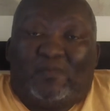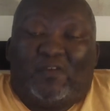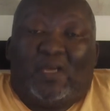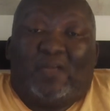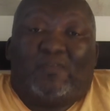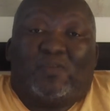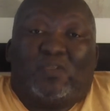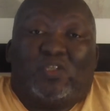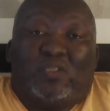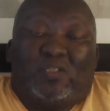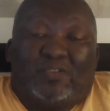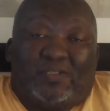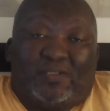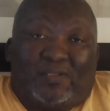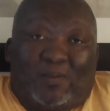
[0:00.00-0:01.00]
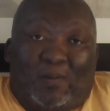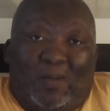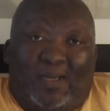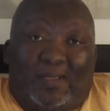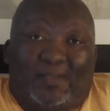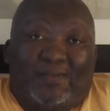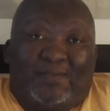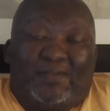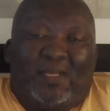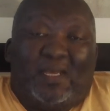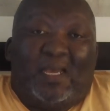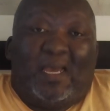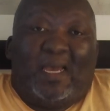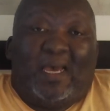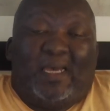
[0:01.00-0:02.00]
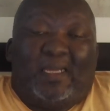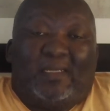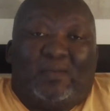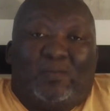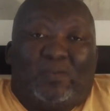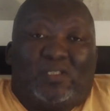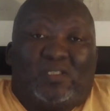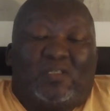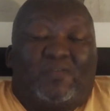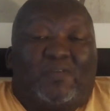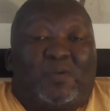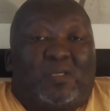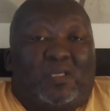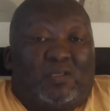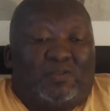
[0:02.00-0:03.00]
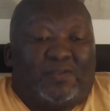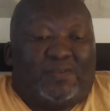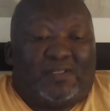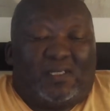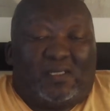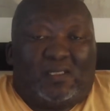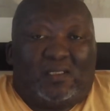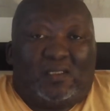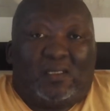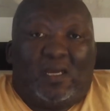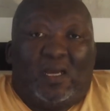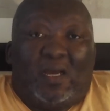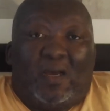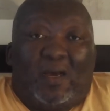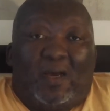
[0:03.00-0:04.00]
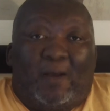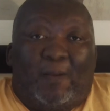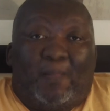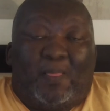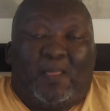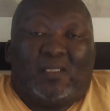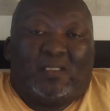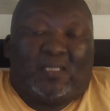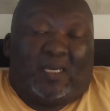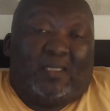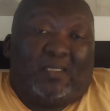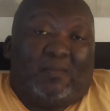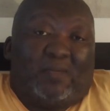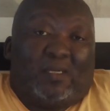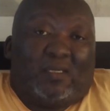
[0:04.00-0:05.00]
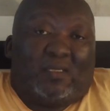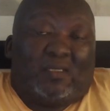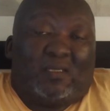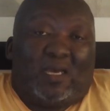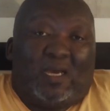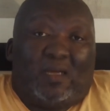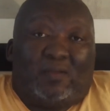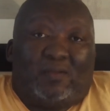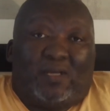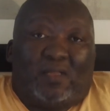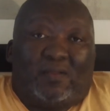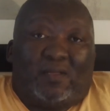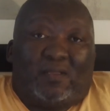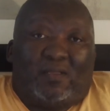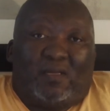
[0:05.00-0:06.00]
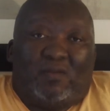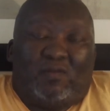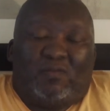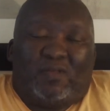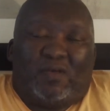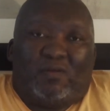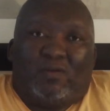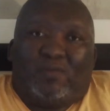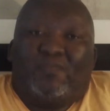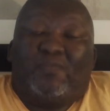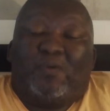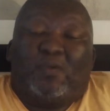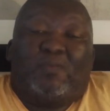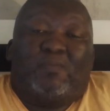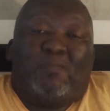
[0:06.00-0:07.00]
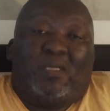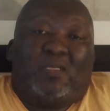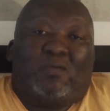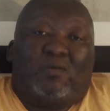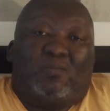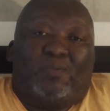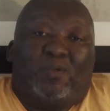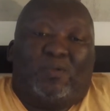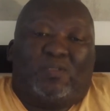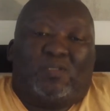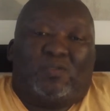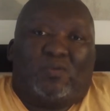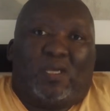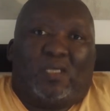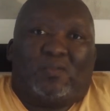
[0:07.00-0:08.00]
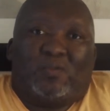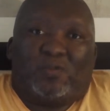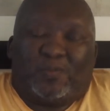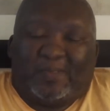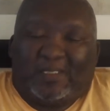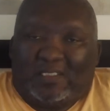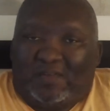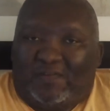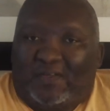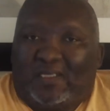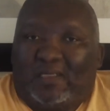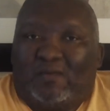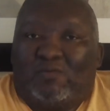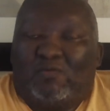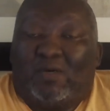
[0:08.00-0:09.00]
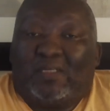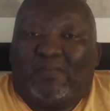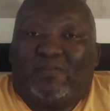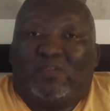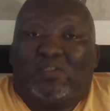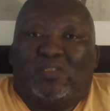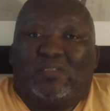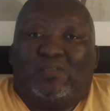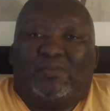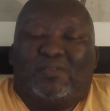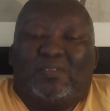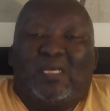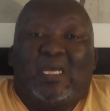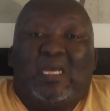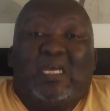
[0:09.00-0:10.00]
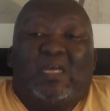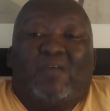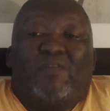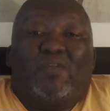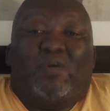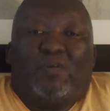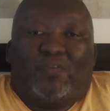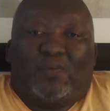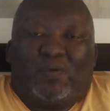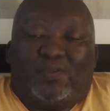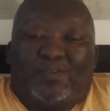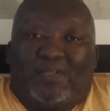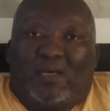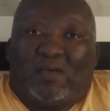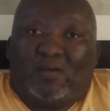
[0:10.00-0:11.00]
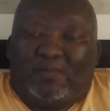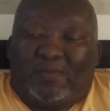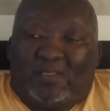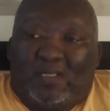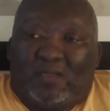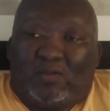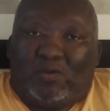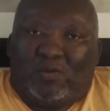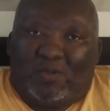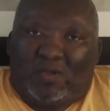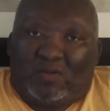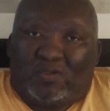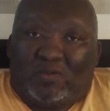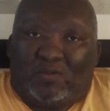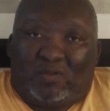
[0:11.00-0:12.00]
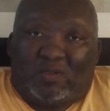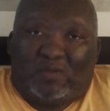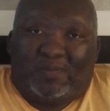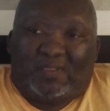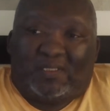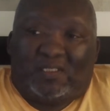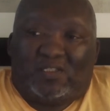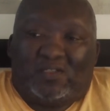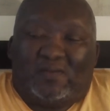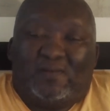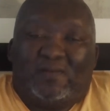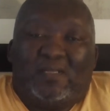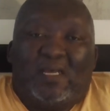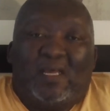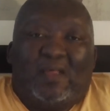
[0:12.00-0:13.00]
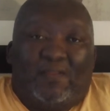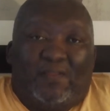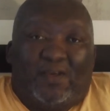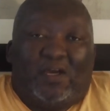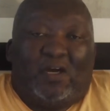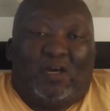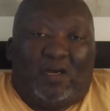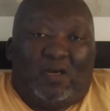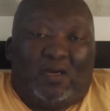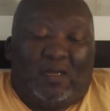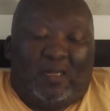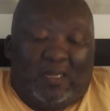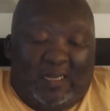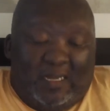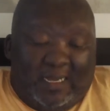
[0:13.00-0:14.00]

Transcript: and for children's choirs, and which is a very interesting dynamic. There are not very many composers who specifically write for children, even though of course they are during school competitions, they are